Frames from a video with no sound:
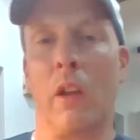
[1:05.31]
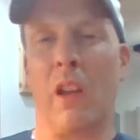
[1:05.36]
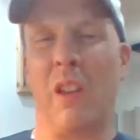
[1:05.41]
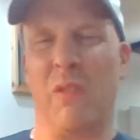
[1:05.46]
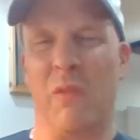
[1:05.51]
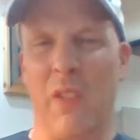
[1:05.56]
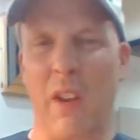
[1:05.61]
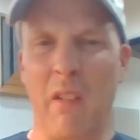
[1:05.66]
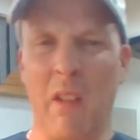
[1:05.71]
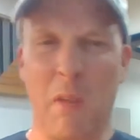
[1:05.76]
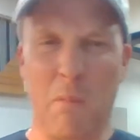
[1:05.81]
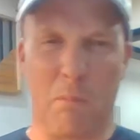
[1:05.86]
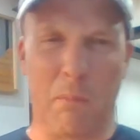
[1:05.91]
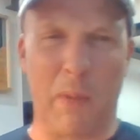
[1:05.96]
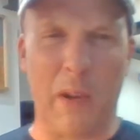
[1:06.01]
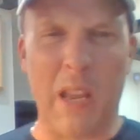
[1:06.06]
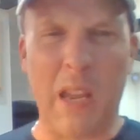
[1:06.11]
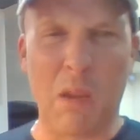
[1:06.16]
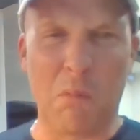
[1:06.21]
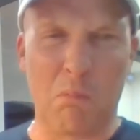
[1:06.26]
Very
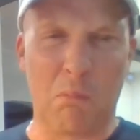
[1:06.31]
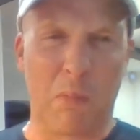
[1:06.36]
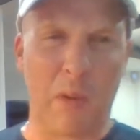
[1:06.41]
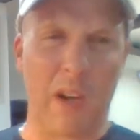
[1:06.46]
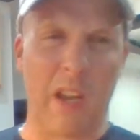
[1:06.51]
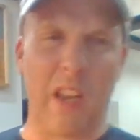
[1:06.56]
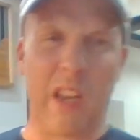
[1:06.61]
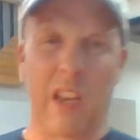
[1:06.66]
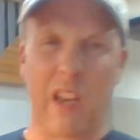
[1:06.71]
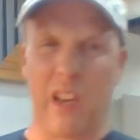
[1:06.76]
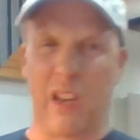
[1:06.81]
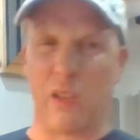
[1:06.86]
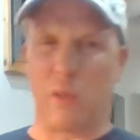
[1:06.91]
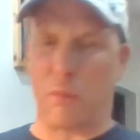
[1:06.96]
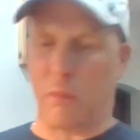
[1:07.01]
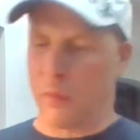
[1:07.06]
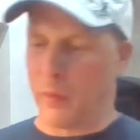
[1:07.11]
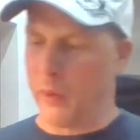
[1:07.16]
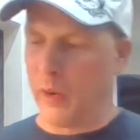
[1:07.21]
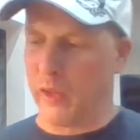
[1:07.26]
bling bling in its
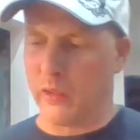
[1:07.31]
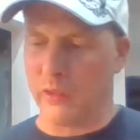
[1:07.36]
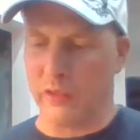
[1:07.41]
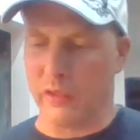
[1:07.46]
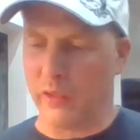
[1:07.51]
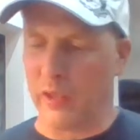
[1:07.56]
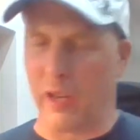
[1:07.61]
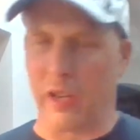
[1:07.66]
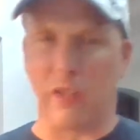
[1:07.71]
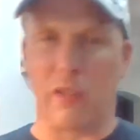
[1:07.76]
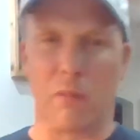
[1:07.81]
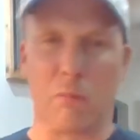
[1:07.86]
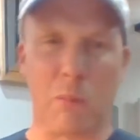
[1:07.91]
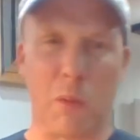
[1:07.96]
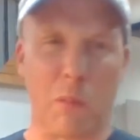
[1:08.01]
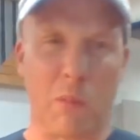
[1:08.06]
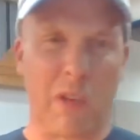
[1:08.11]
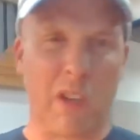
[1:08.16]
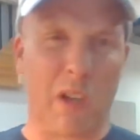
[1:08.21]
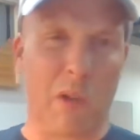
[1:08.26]
presentation,
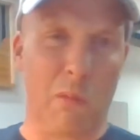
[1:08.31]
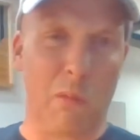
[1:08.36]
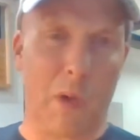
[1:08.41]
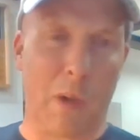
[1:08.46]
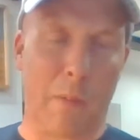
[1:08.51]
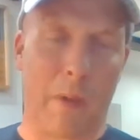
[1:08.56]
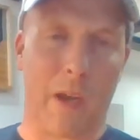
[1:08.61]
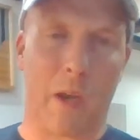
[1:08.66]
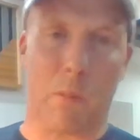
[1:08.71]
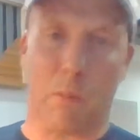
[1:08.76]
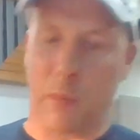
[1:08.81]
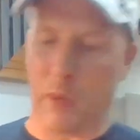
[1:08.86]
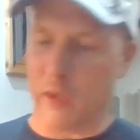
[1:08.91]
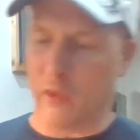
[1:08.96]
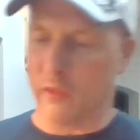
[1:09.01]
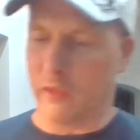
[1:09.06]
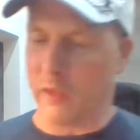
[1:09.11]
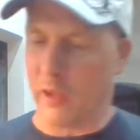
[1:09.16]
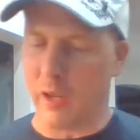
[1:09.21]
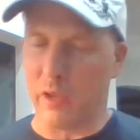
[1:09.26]
but we don't worry about the
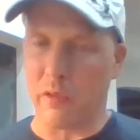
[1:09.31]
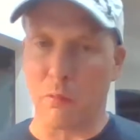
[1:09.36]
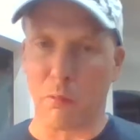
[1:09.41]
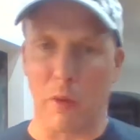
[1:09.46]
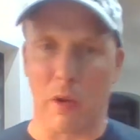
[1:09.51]
presentation.